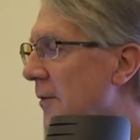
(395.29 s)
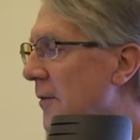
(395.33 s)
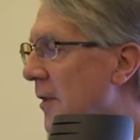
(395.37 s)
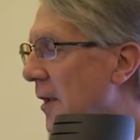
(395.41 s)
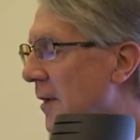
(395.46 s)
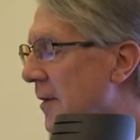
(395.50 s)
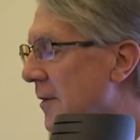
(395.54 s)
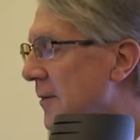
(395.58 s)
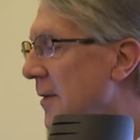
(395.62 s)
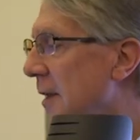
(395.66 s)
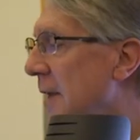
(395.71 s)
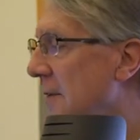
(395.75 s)
the,
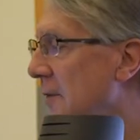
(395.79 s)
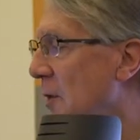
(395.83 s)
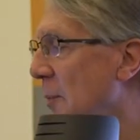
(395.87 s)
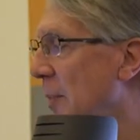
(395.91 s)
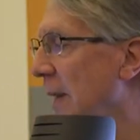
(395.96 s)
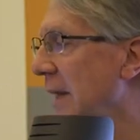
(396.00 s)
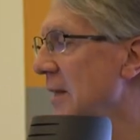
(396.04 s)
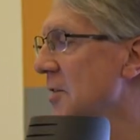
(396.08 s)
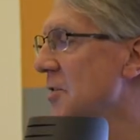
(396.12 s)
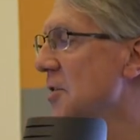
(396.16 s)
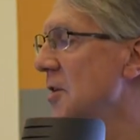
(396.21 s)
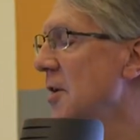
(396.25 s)
the, the
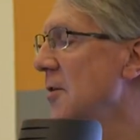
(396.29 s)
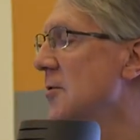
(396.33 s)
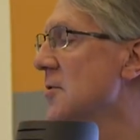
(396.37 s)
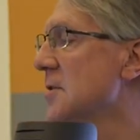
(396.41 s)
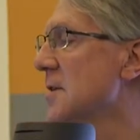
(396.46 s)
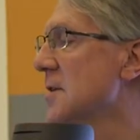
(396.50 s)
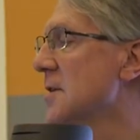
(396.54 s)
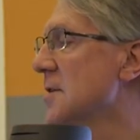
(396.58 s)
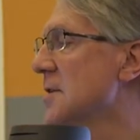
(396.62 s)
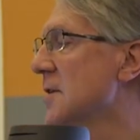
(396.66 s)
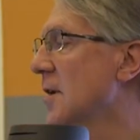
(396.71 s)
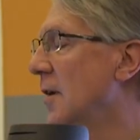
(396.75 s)
biggest
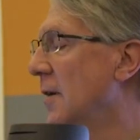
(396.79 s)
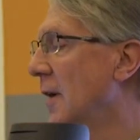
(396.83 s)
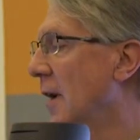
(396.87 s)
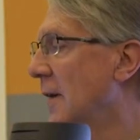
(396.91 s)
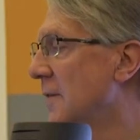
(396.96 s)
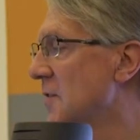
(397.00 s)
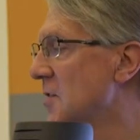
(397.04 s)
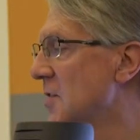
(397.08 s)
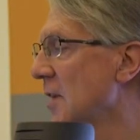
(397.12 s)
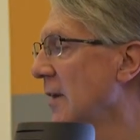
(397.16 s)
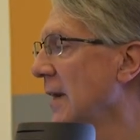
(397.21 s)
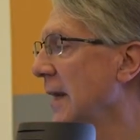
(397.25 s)
users
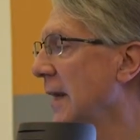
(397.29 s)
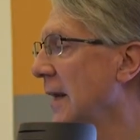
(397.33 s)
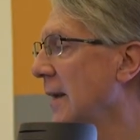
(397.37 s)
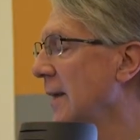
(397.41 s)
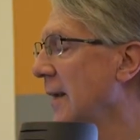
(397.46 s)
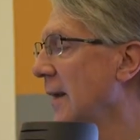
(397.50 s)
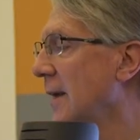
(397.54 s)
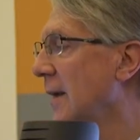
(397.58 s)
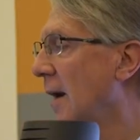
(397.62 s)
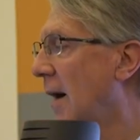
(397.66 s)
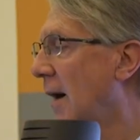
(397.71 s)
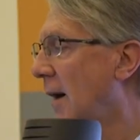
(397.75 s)
of
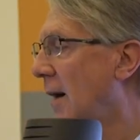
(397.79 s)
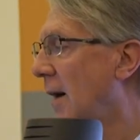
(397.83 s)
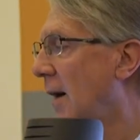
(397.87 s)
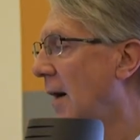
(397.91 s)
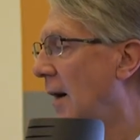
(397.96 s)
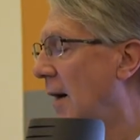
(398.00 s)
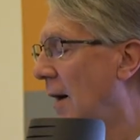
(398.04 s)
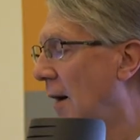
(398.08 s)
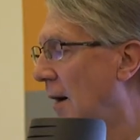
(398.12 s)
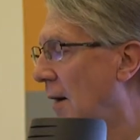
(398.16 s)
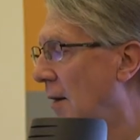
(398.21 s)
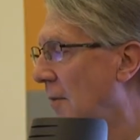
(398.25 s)
cycling are,
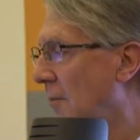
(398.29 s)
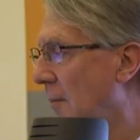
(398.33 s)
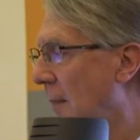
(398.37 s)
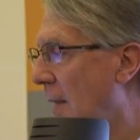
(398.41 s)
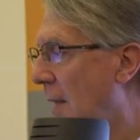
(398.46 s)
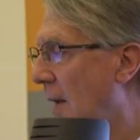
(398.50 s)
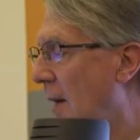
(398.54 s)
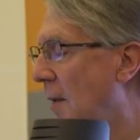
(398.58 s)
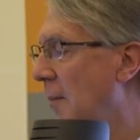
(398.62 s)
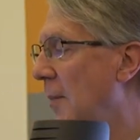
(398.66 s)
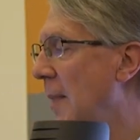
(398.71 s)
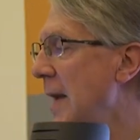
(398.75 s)
are,
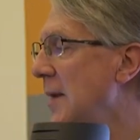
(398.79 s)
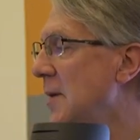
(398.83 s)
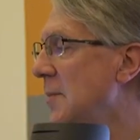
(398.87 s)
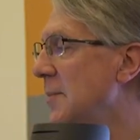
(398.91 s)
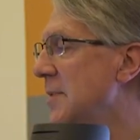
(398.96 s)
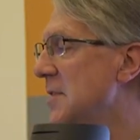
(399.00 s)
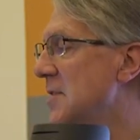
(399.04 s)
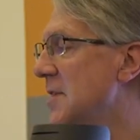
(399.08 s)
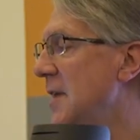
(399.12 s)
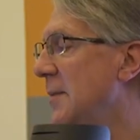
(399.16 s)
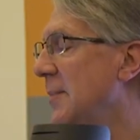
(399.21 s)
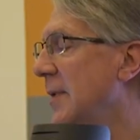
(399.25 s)
are men,
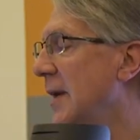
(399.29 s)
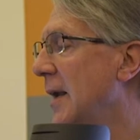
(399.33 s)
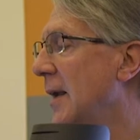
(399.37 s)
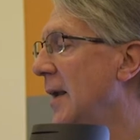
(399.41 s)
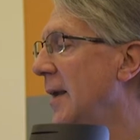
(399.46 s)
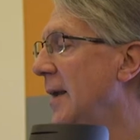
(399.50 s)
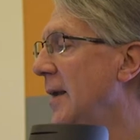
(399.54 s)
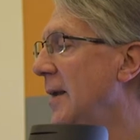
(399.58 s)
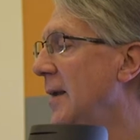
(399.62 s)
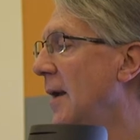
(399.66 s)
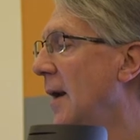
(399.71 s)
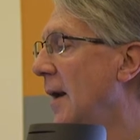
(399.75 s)

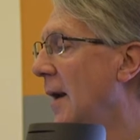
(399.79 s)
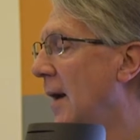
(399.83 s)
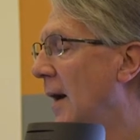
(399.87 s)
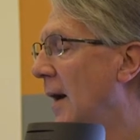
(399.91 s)
particularly